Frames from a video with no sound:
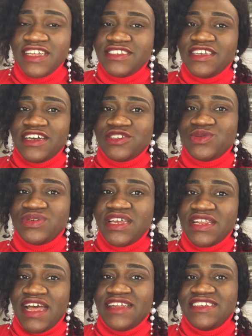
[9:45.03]
their
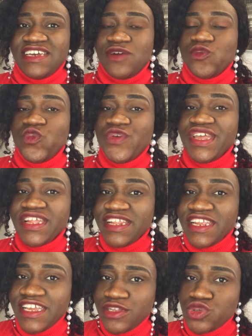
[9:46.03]
student and they are
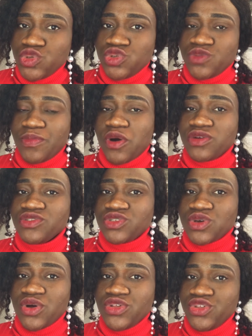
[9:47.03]
willing to
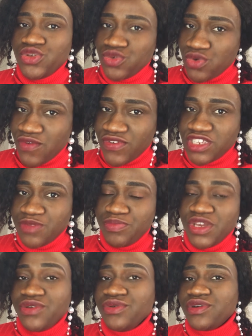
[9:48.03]
sponsor you for the
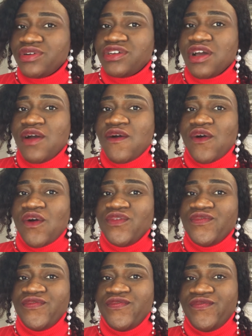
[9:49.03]
period of
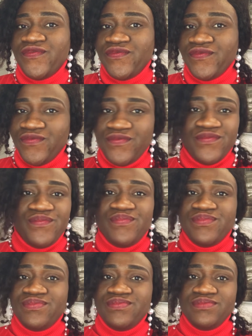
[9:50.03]

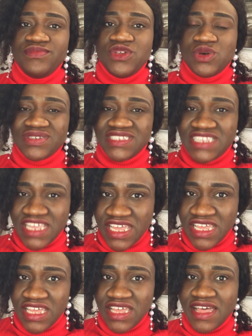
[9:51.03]
your
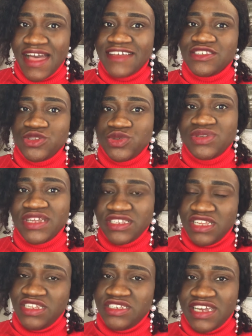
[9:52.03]
stay as a
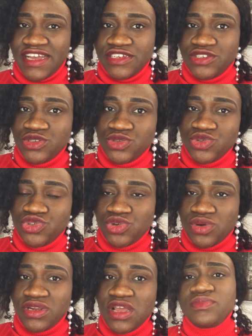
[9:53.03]
student in their
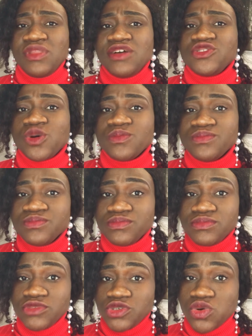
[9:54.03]
institution. Some
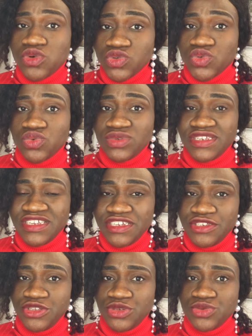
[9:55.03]
schools will
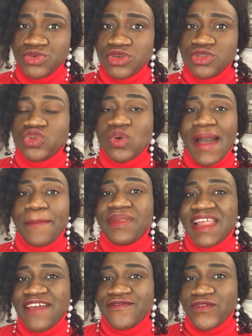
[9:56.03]
need you to
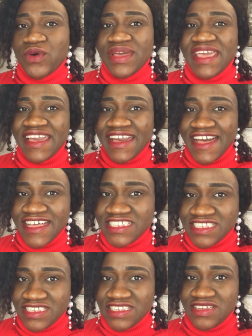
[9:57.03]
apply for a
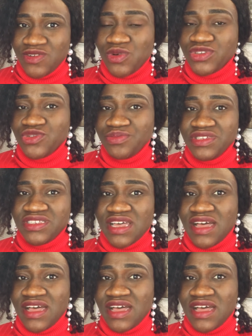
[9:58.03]
CAS once you meet